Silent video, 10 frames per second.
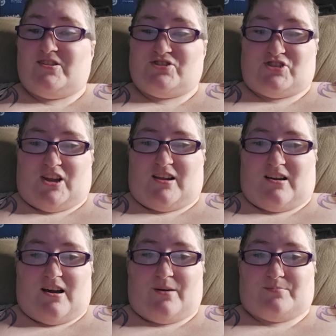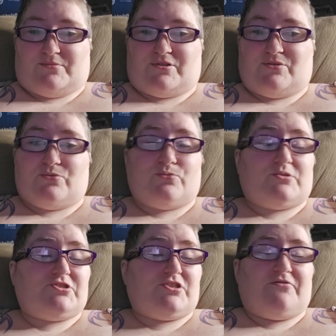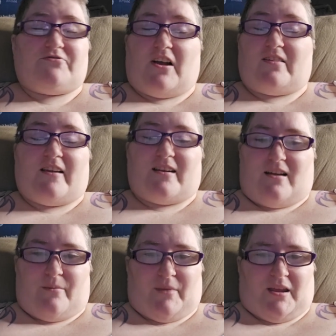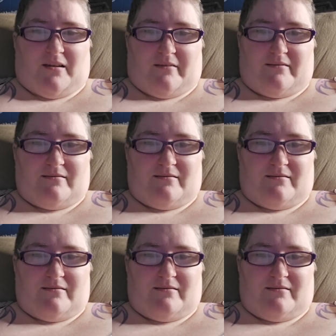she hummed when she felt like humming.